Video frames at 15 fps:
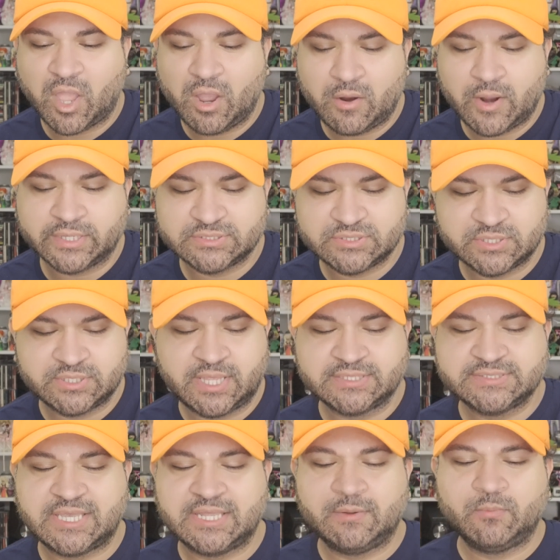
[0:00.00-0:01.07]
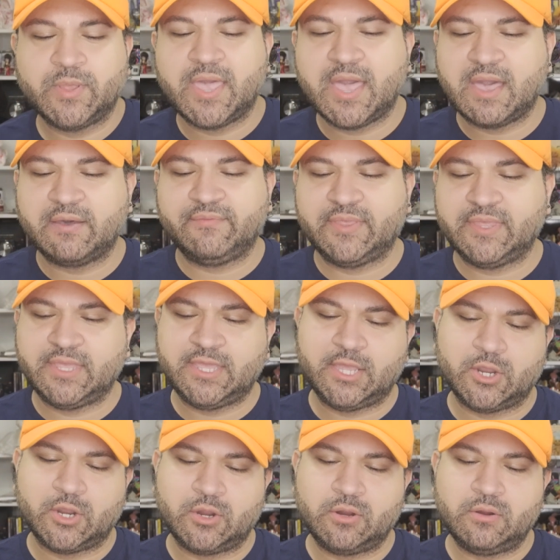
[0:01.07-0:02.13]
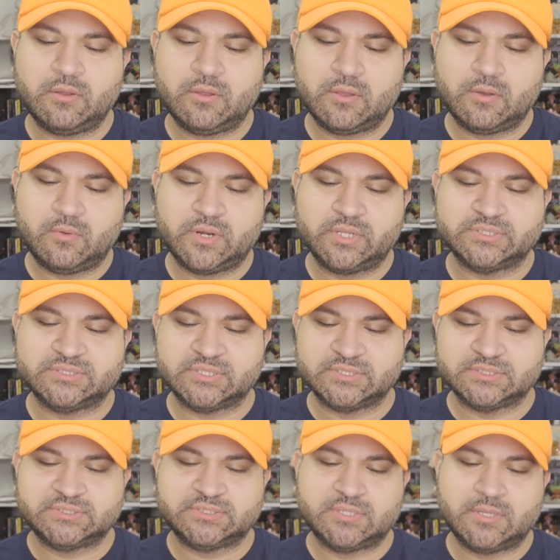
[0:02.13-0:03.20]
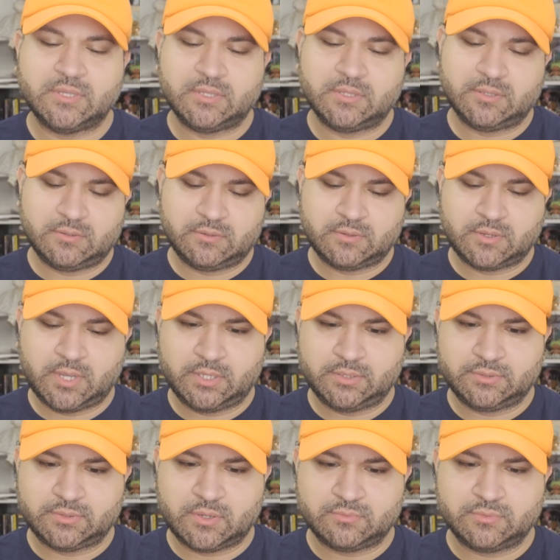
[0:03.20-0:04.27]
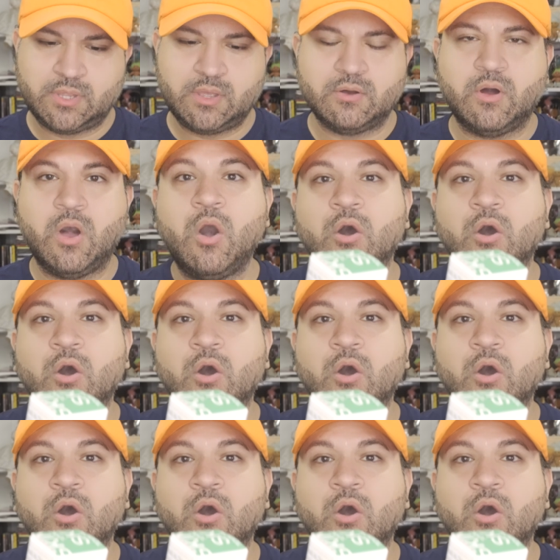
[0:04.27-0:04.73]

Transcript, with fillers: All right, so the next item we have here, what is this? I don't know.